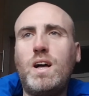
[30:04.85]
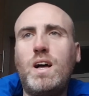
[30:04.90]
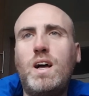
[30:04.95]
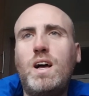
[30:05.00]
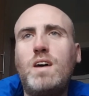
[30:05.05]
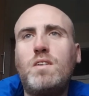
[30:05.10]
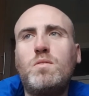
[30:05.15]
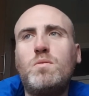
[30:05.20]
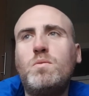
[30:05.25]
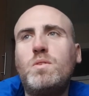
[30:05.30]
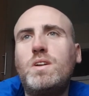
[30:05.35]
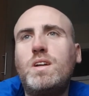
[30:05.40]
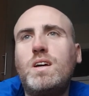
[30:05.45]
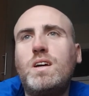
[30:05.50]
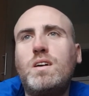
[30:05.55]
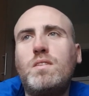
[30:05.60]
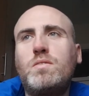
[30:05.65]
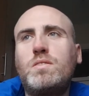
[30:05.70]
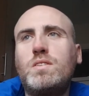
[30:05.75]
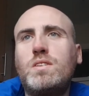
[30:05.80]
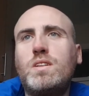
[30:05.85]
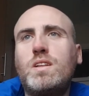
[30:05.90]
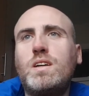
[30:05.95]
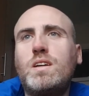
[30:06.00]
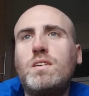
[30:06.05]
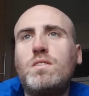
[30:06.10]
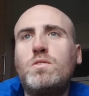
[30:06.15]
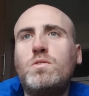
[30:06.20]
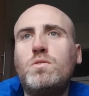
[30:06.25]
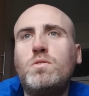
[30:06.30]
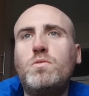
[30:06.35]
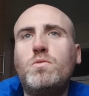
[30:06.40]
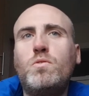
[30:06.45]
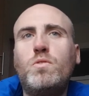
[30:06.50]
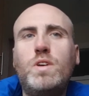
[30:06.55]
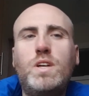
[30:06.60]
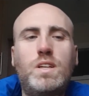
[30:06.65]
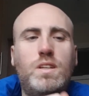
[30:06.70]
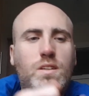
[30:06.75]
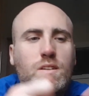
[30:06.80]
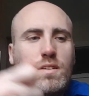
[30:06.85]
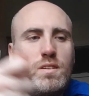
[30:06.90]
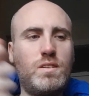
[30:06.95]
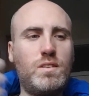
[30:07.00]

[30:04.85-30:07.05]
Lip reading: I don't want to have to like go and read